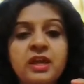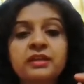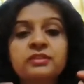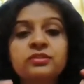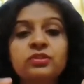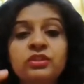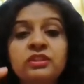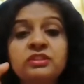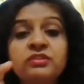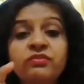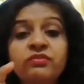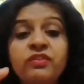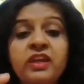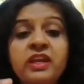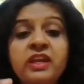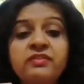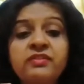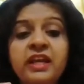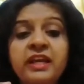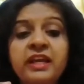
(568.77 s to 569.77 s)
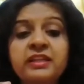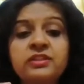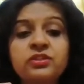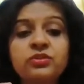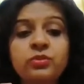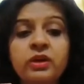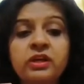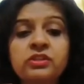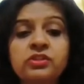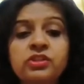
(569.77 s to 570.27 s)
So this wave-like
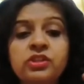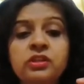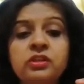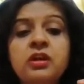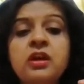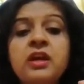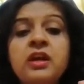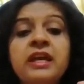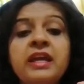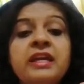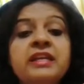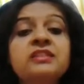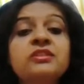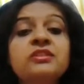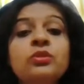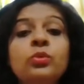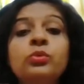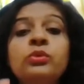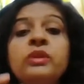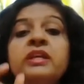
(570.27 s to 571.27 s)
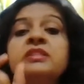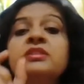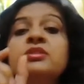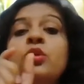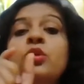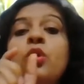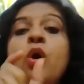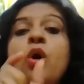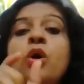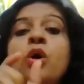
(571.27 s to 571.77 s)
structure is known as
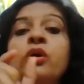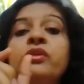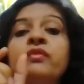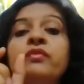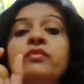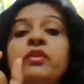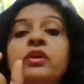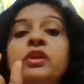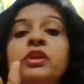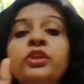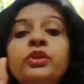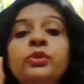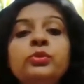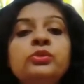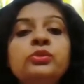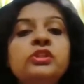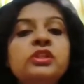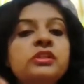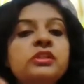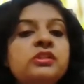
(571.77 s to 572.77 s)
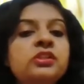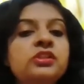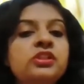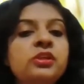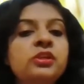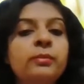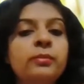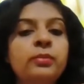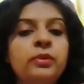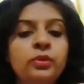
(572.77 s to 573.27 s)
convoluted
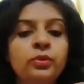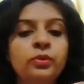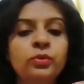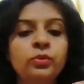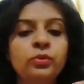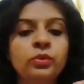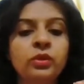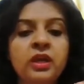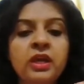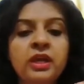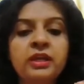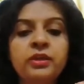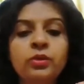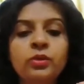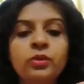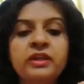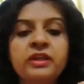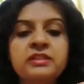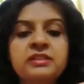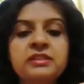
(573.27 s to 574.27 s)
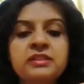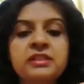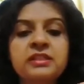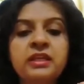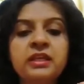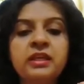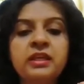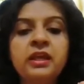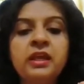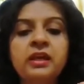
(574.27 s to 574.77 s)
tubule. You can
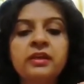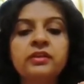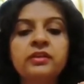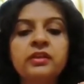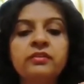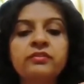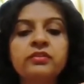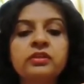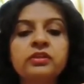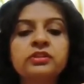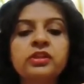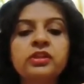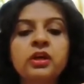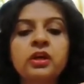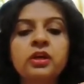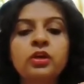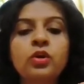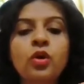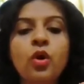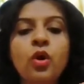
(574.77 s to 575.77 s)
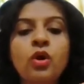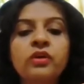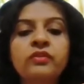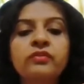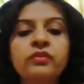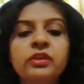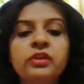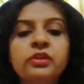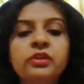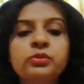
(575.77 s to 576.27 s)
see the word
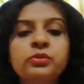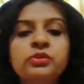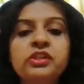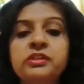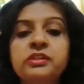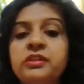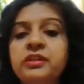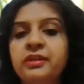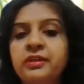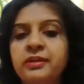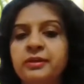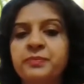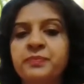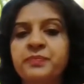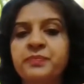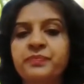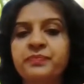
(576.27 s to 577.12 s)
convoluted here.